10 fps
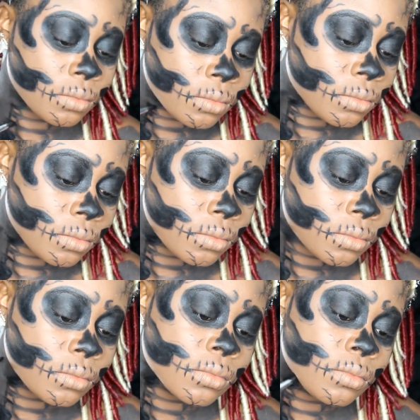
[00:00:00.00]

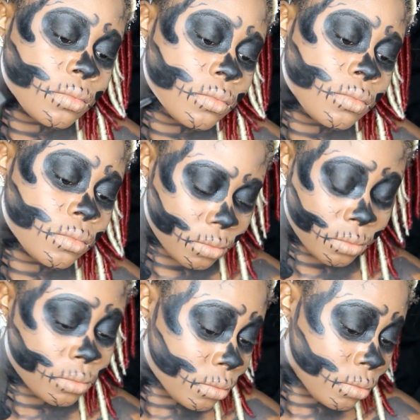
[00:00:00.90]
to fill in
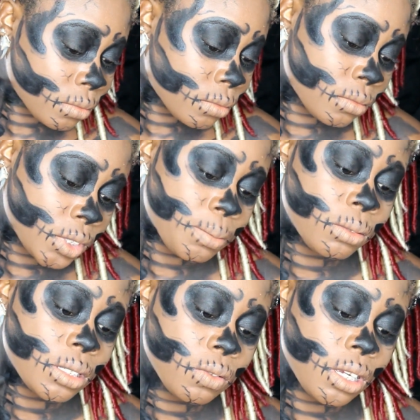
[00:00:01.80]
those areas and make
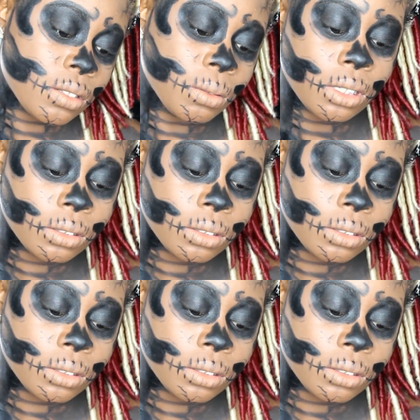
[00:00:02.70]
them more black.